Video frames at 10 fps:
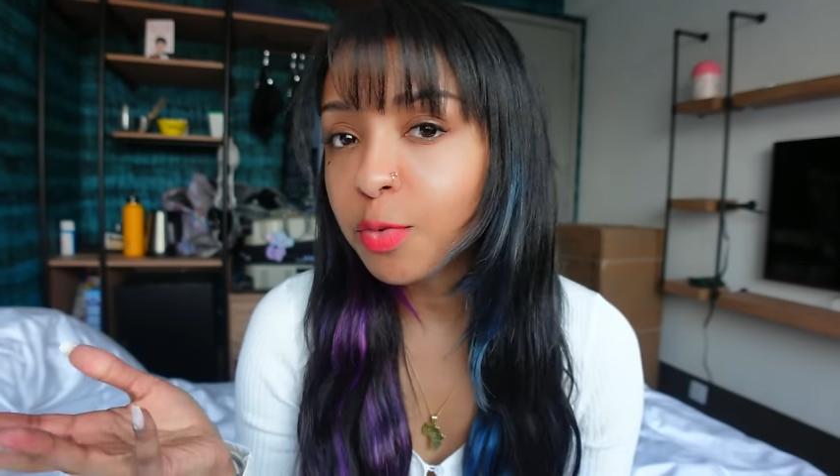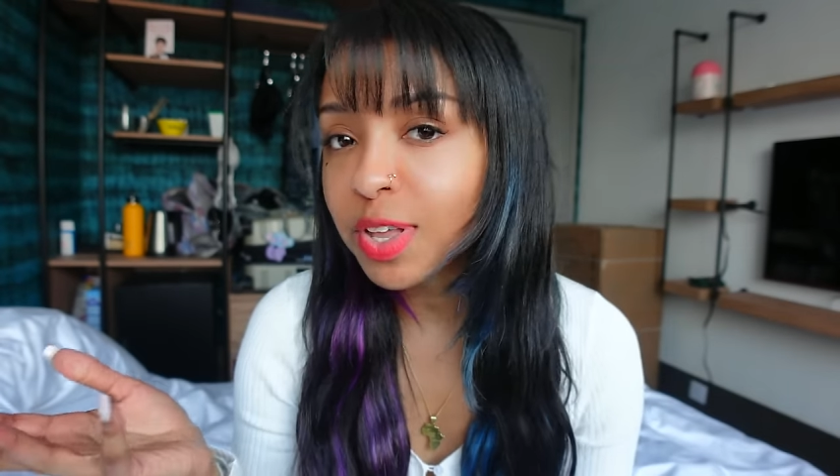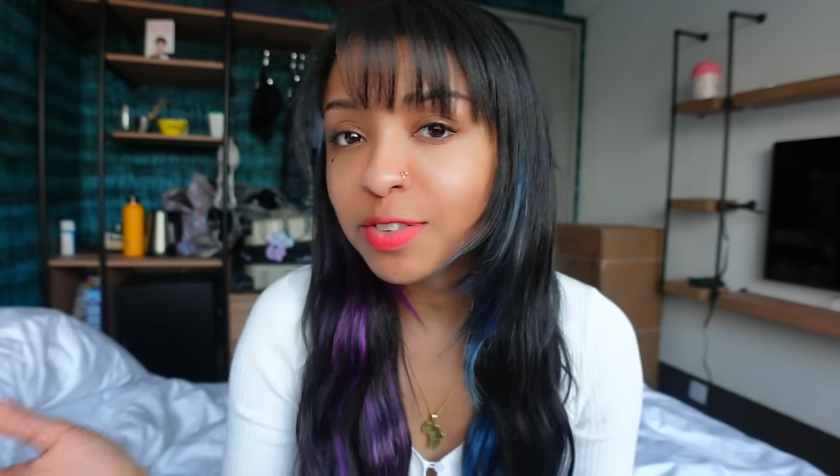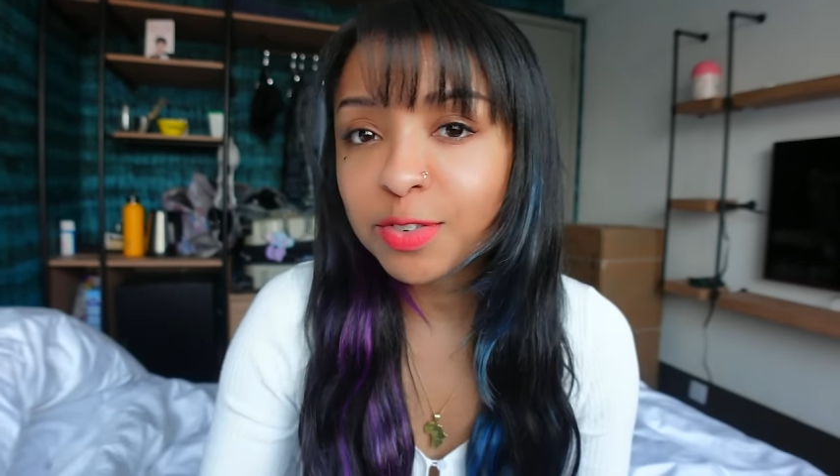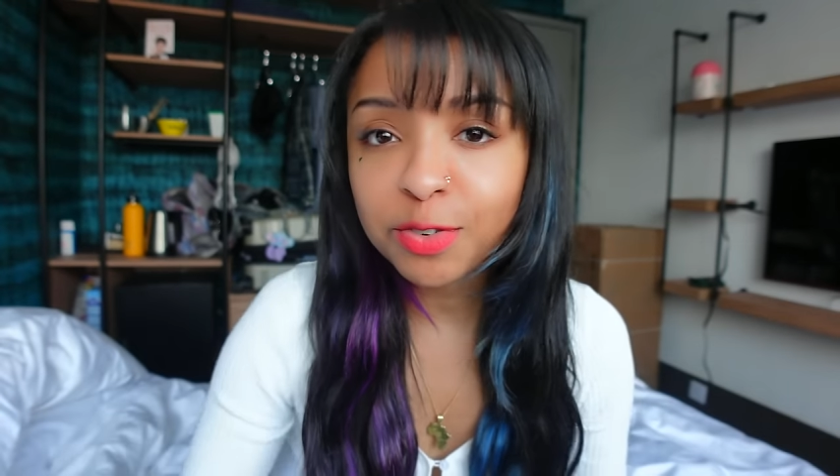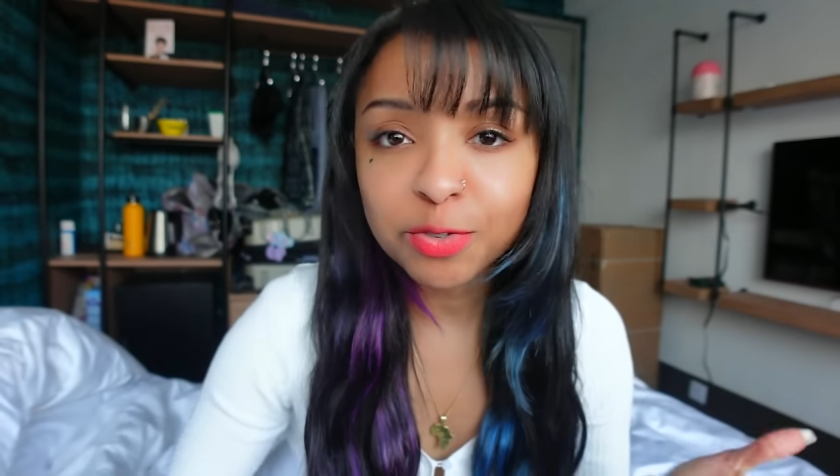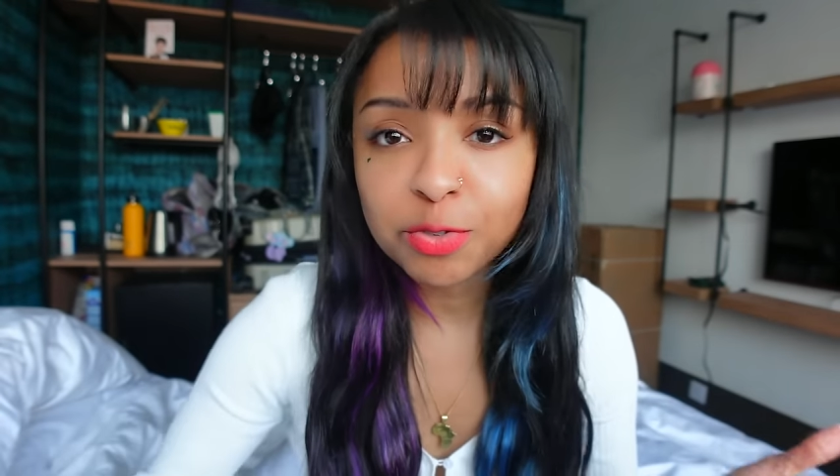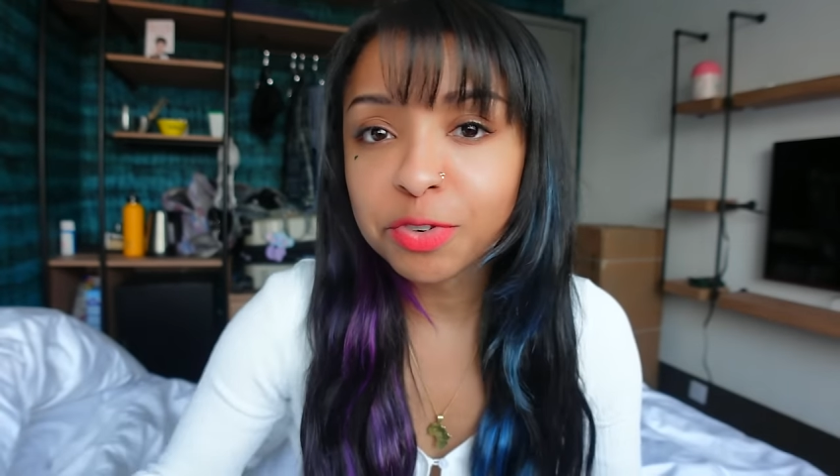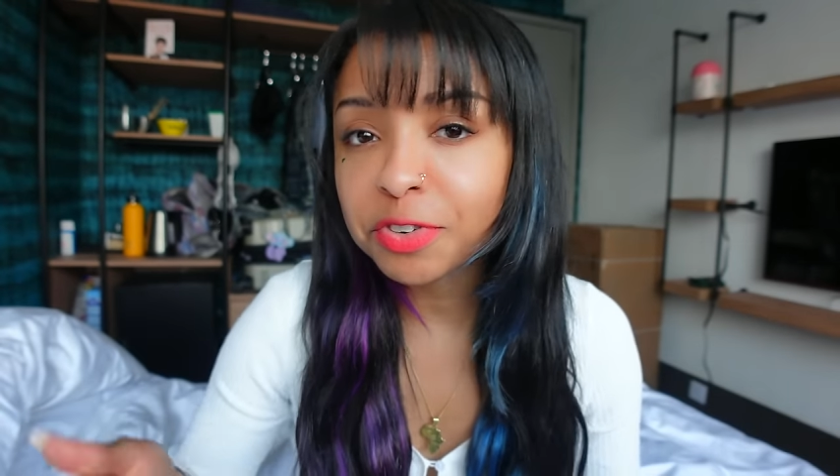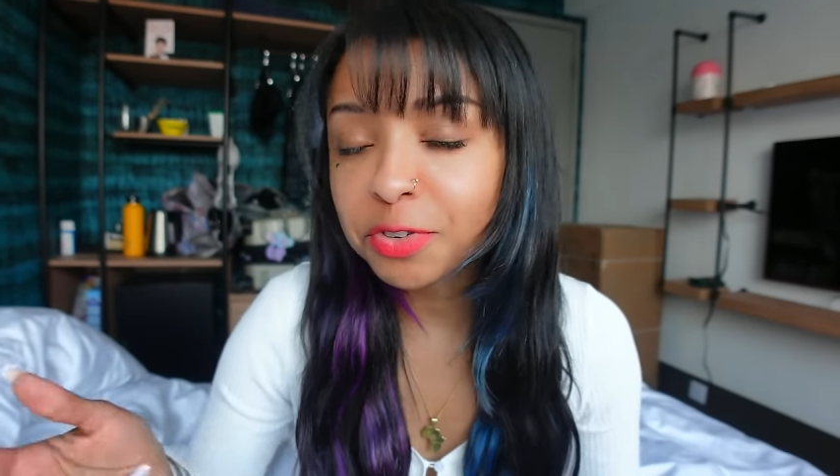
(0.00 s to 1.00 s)
Western
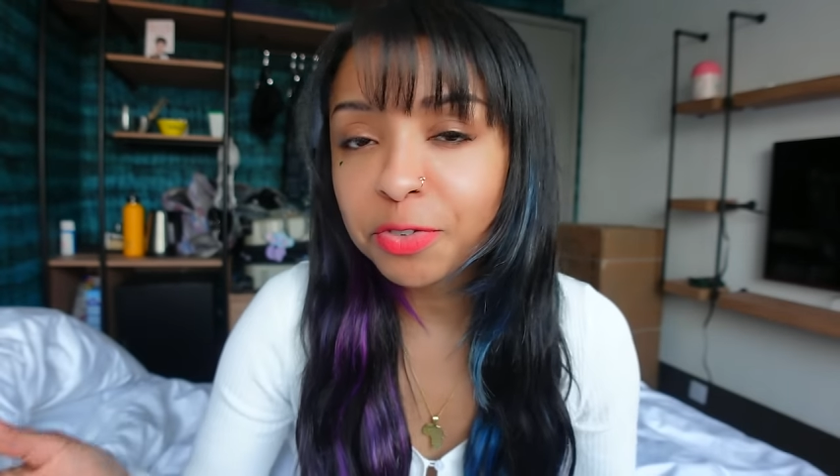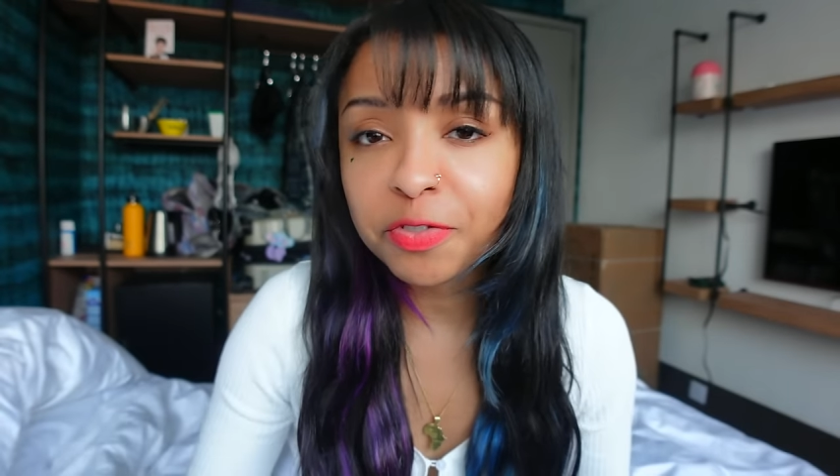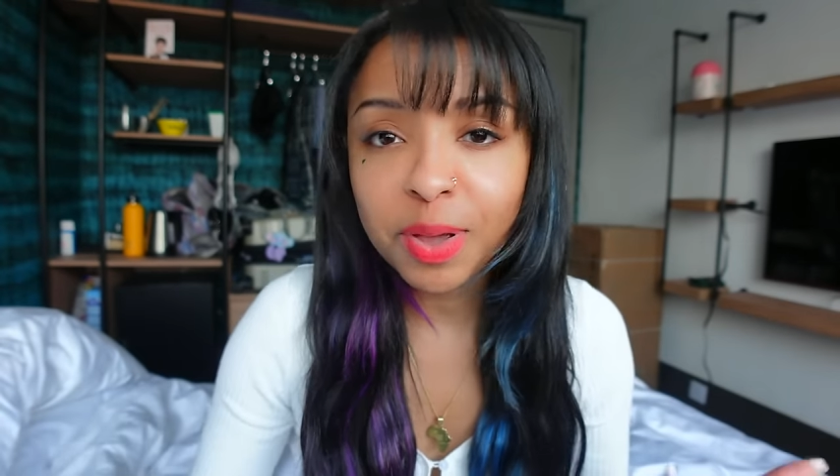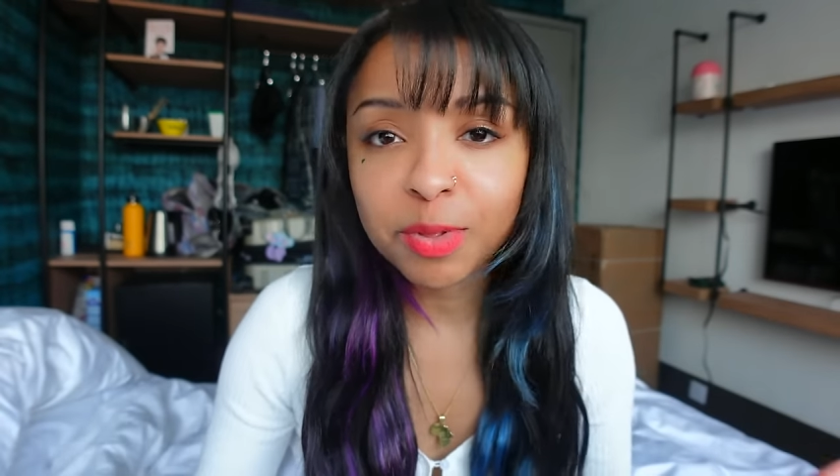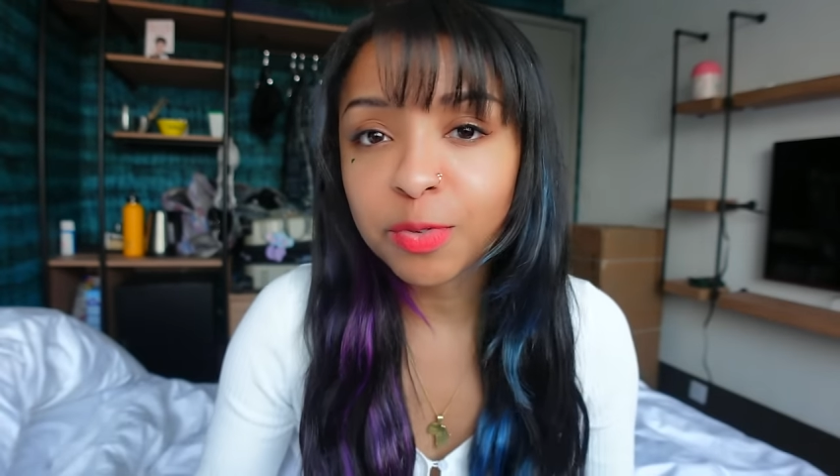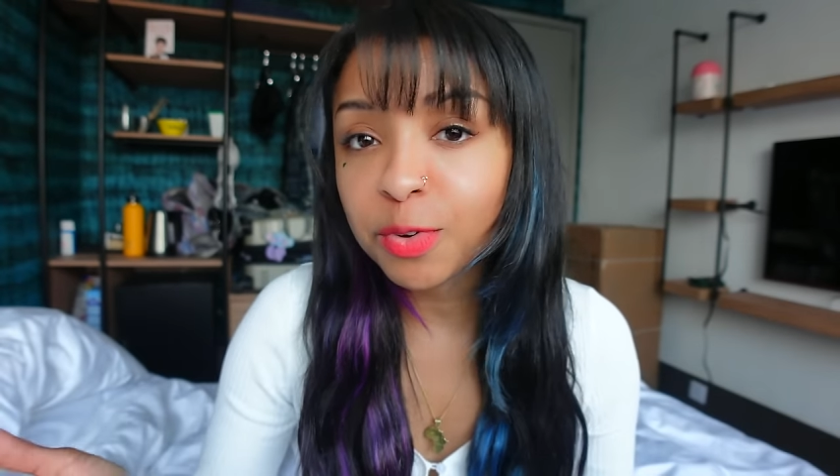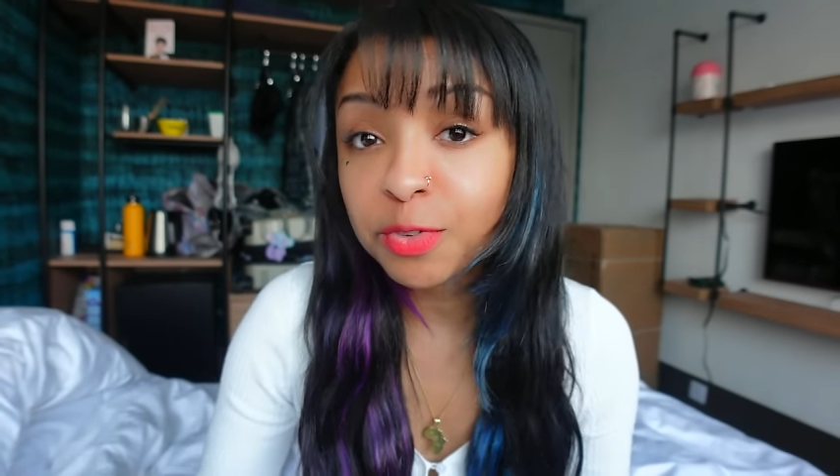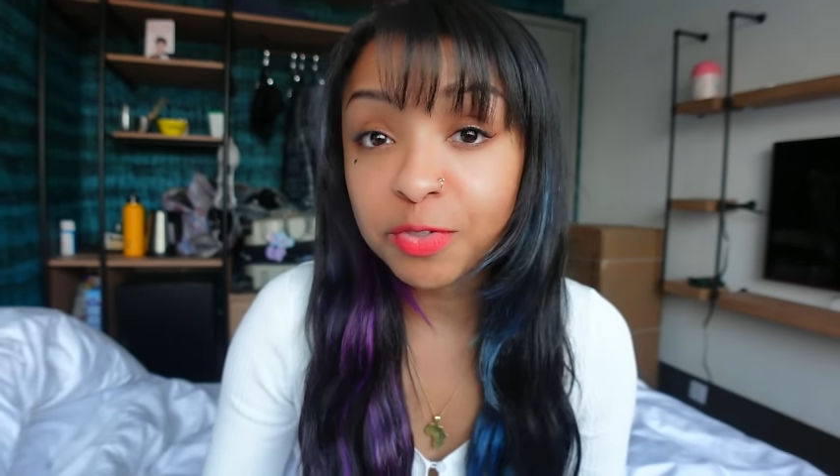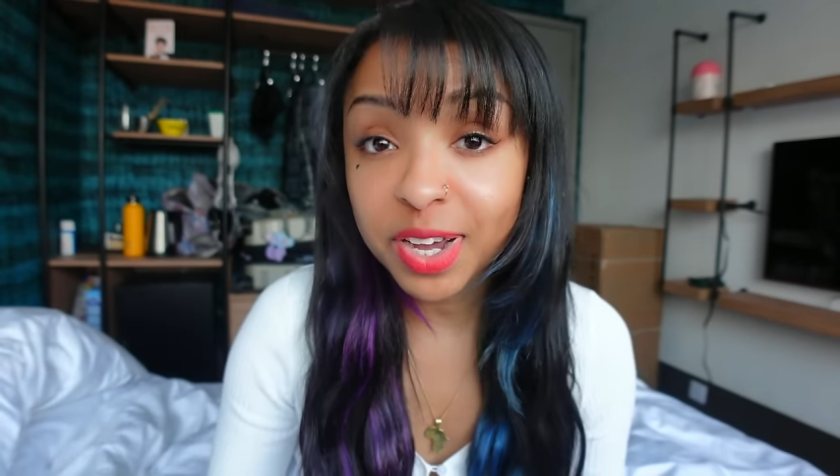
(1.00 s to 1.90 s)
traditional family roles,